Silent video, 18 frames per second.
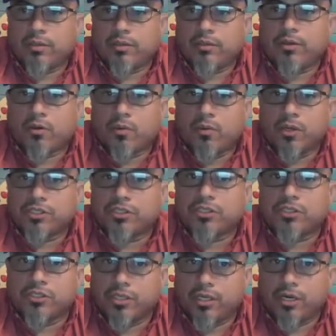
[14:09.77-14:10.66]
make sure
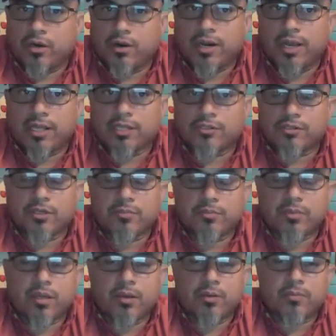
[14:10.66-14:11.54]
that your questions
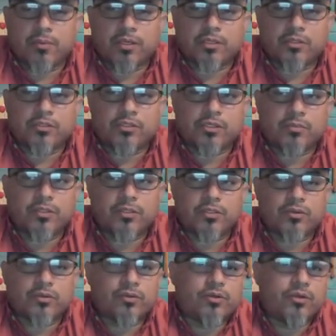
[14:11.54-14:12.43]
are answered and be able
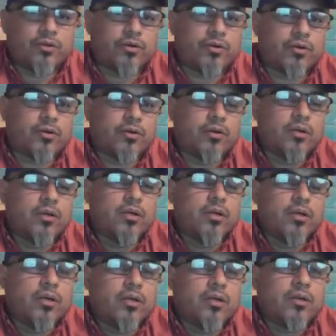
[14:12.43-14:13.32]
to submit
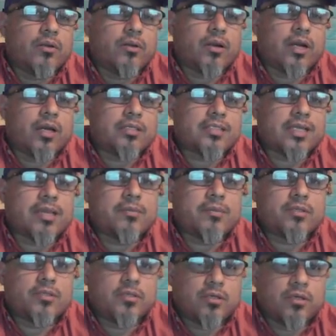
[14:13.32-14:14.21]
your
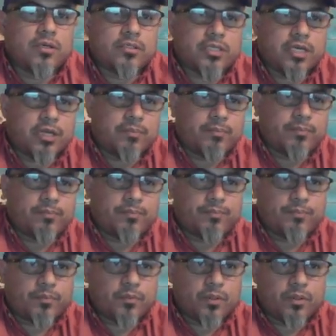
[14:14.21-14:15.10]
assignments
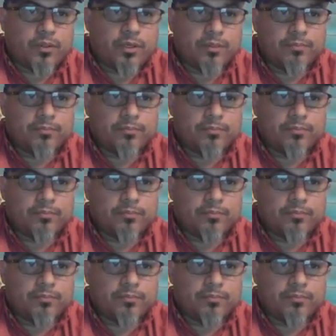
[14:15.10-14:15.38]
on time.